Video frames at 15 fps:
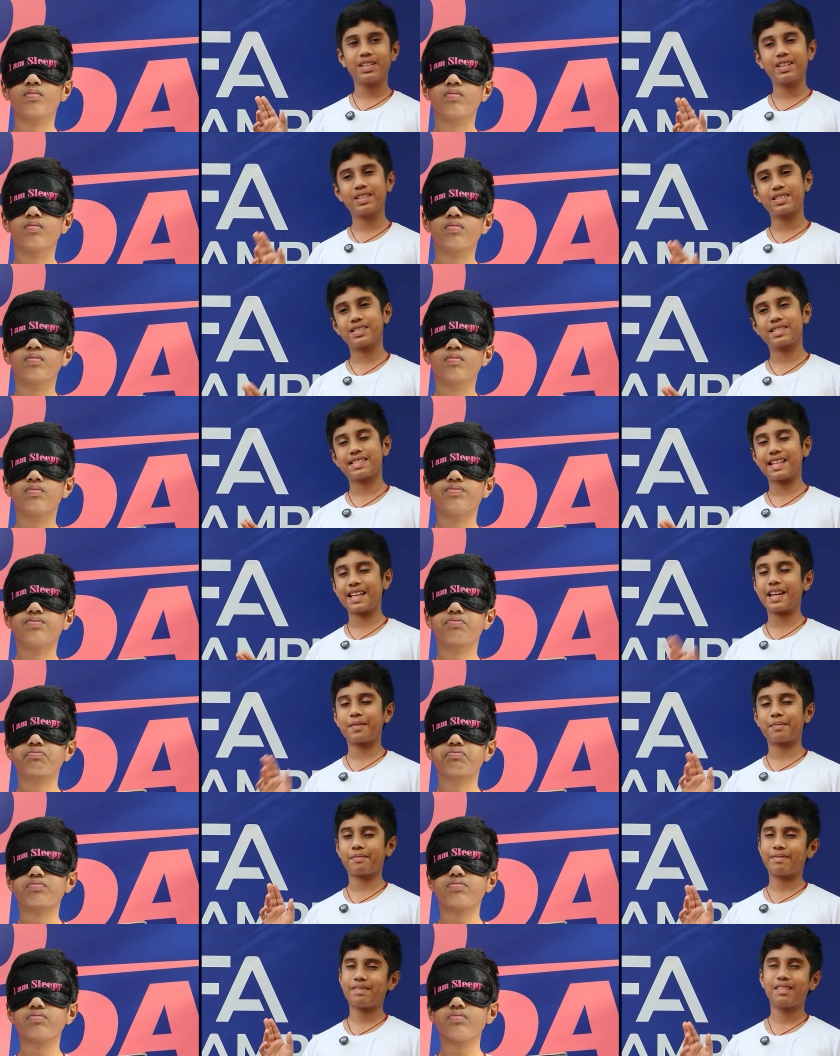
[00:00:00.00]

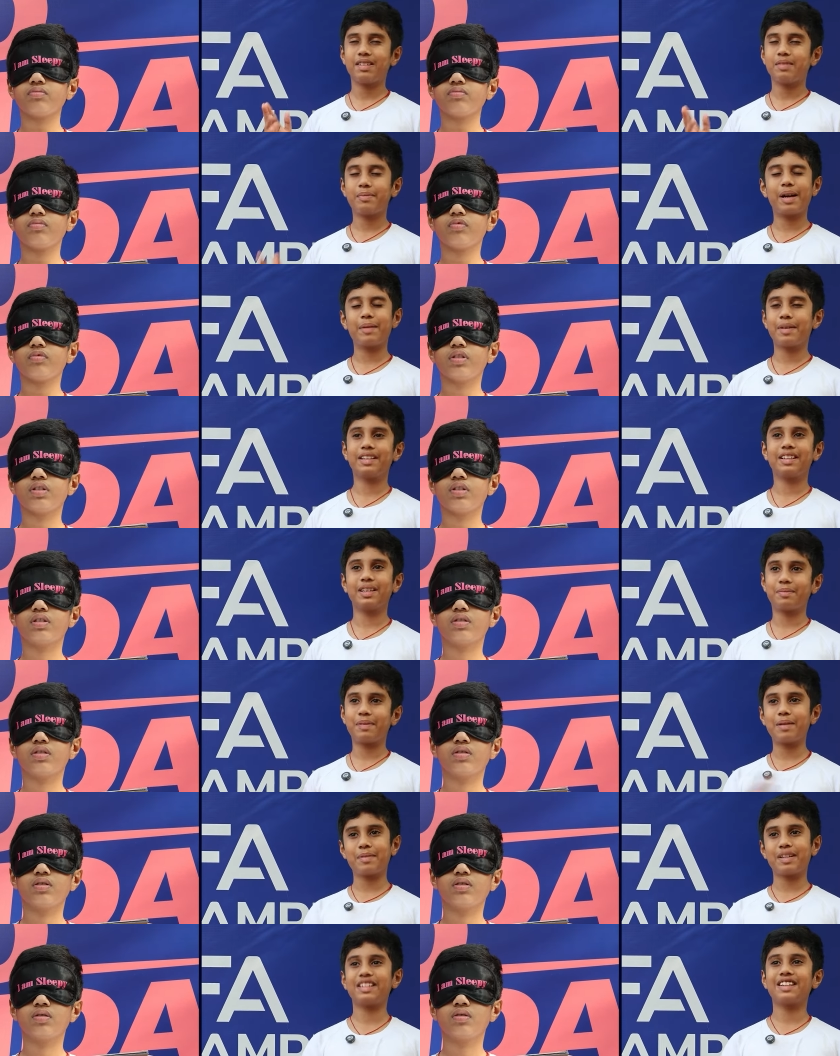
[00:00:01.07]
Speaker 1: seeing my mother
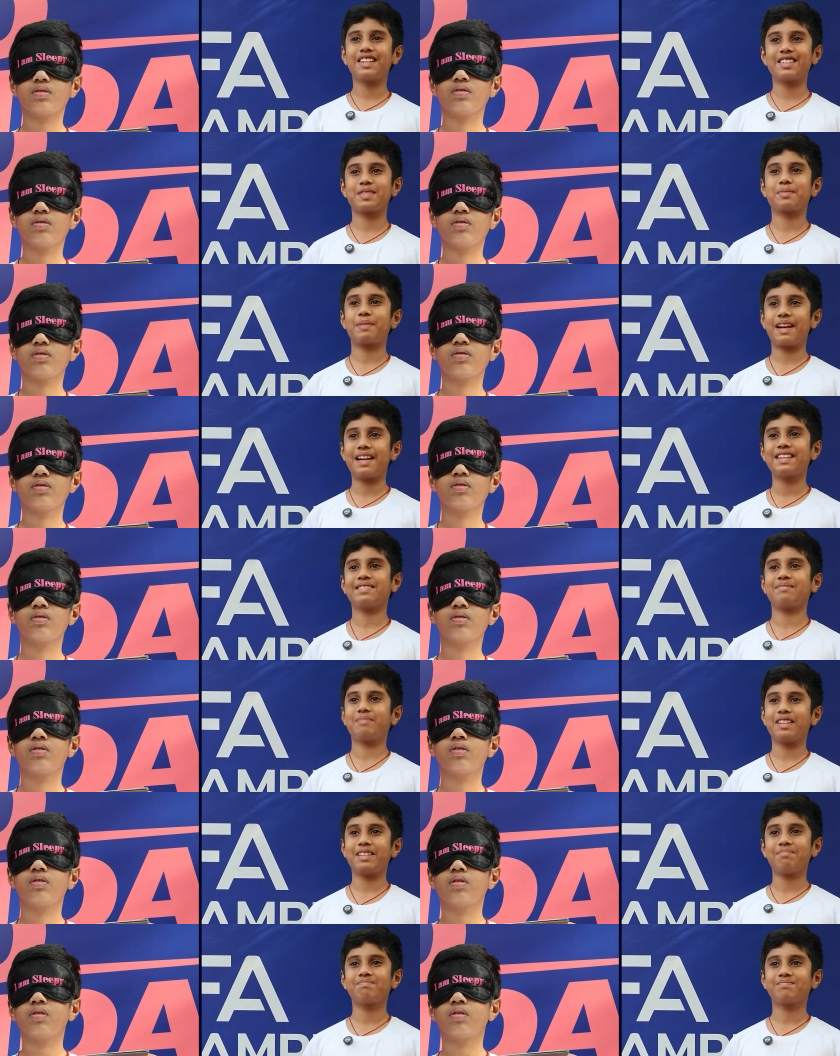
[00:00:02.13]
inspired
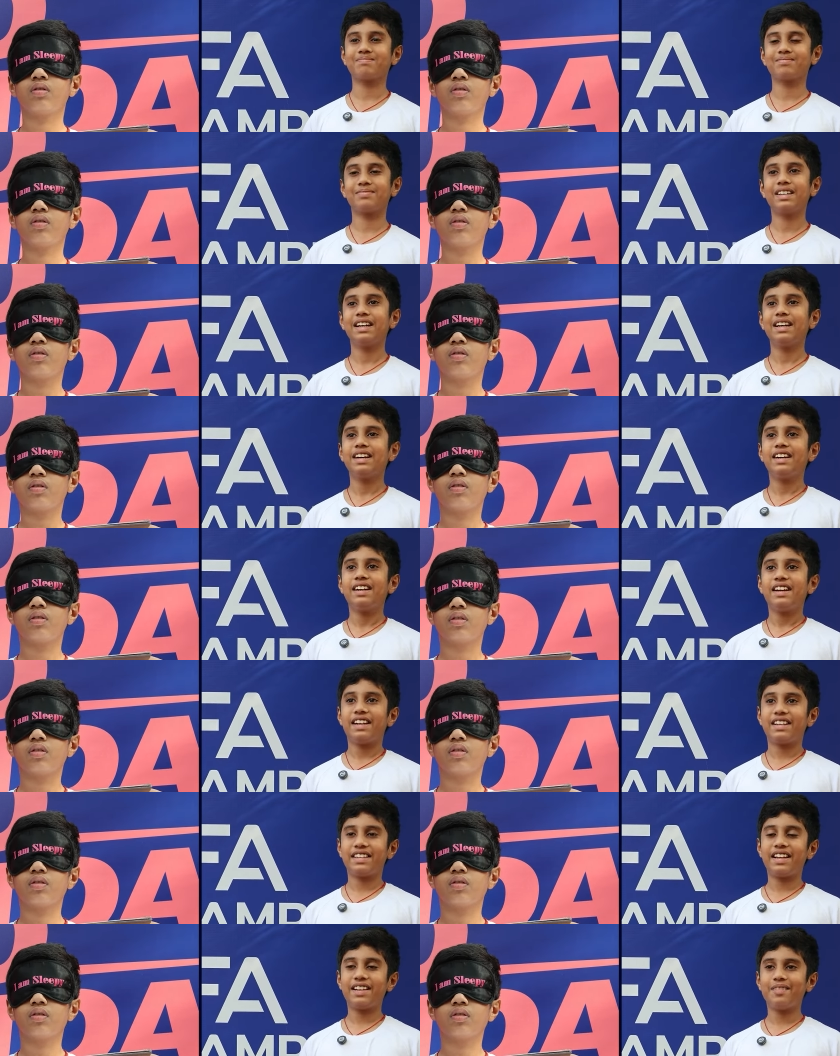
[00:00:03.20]
me.
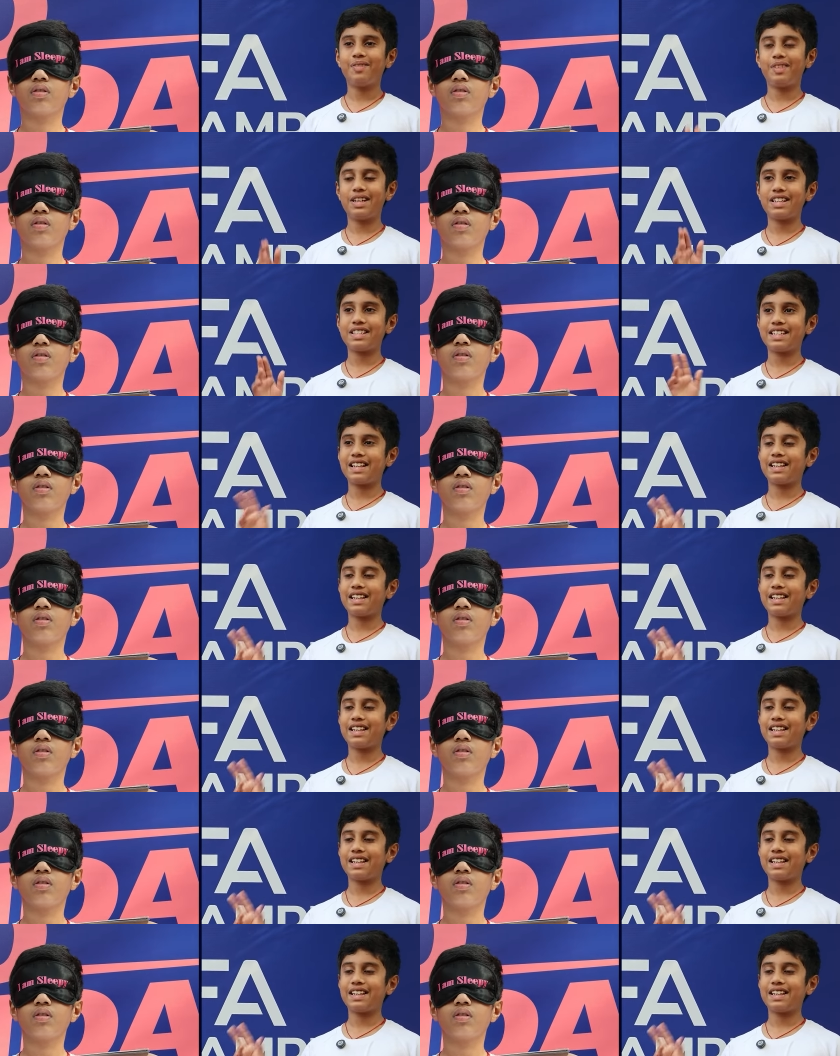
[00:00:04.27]
And then first